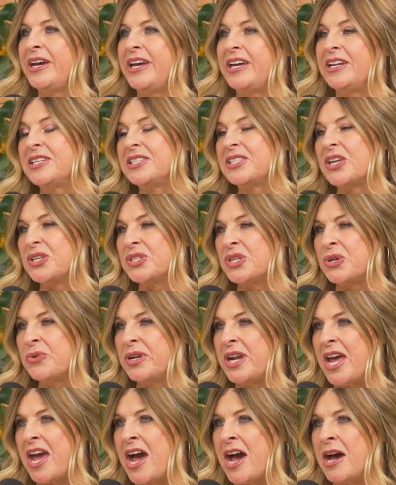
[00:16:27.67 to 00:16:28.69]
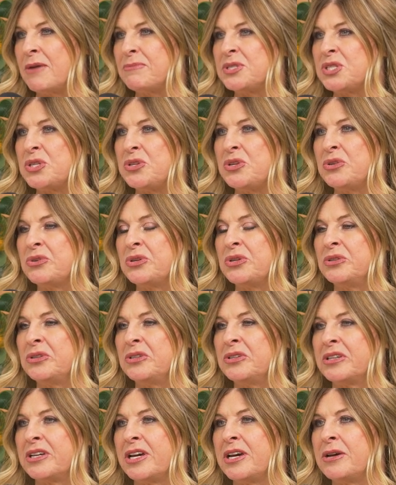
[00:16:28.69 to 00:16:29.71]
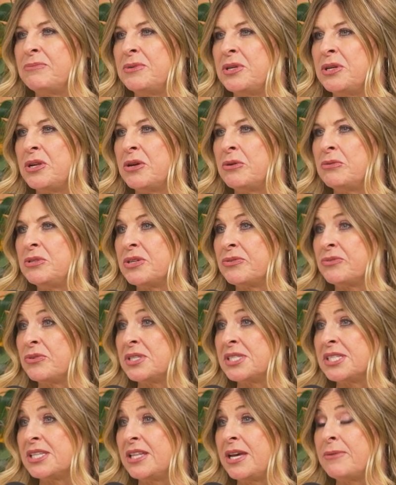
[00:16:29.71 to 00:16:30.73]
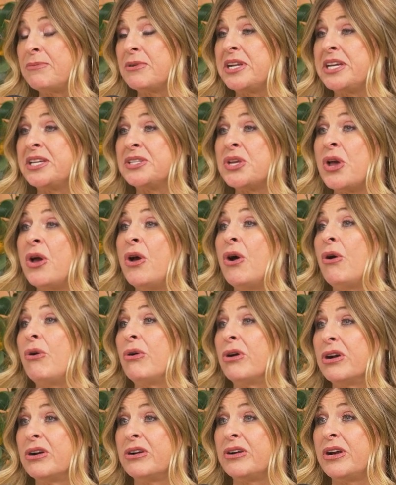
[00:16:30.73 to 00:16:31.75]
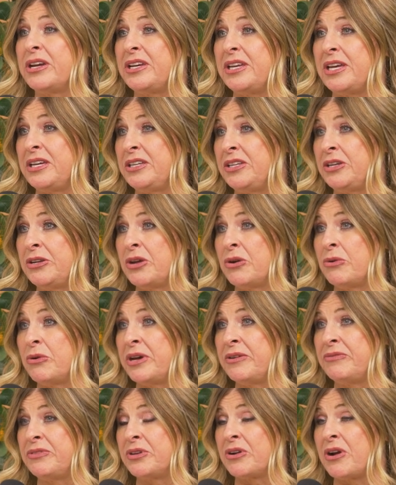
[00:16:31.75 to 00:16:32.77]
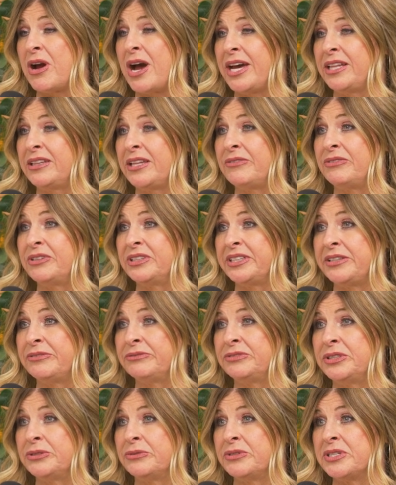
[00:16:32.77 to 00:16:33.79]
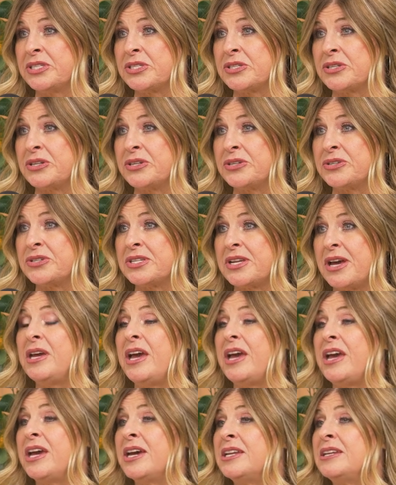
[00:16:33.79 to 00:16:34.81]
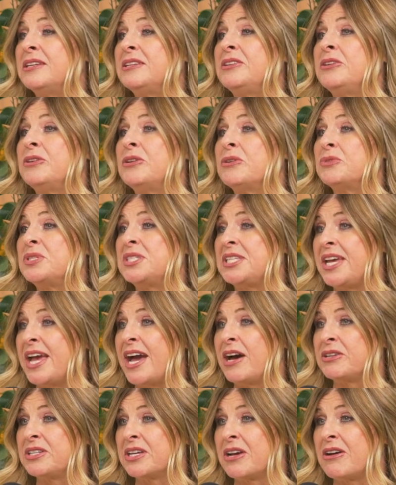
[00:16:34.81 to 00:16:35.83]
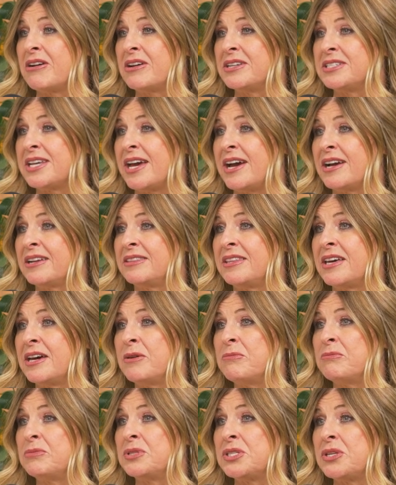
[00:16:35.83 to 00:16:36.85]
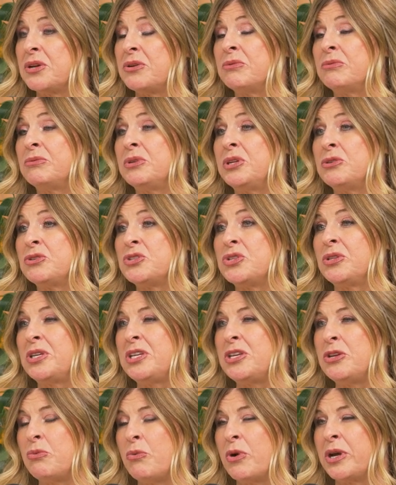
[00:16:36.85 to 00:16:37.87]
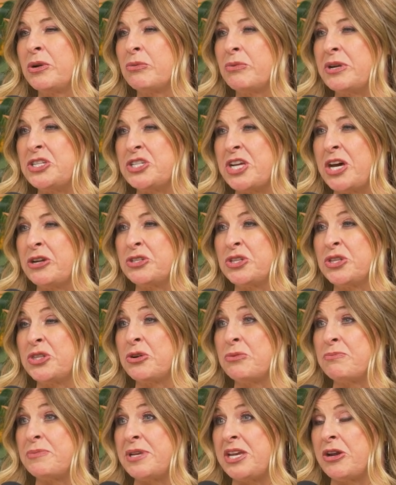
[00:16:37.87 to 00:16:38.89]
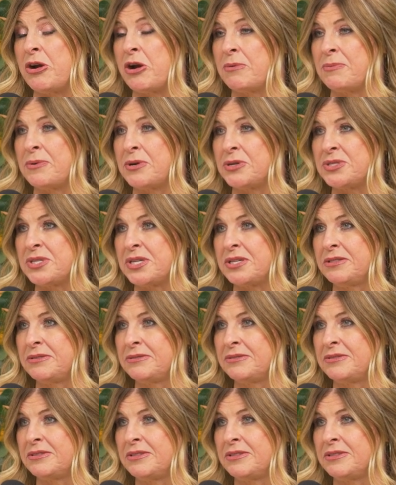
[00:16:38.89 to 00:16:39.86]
and it's also an app so you can look up, you know, different celebrities or you know, if they're high-level influencers, and you know see how to contact them so usually you want to reach out to their pr person